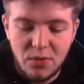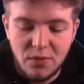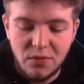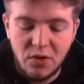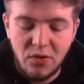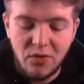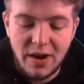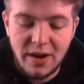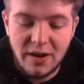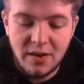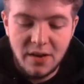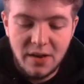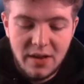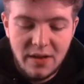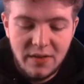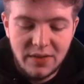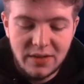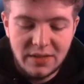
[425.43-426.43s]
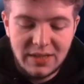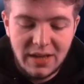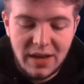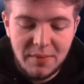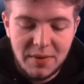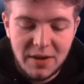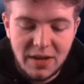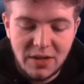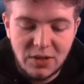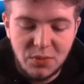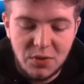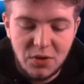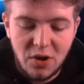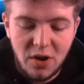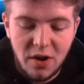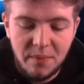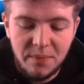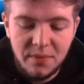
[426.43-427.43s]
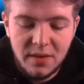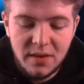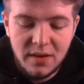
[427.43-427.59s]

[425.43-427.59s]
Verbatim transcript: of the green. Let's see how many of these we got.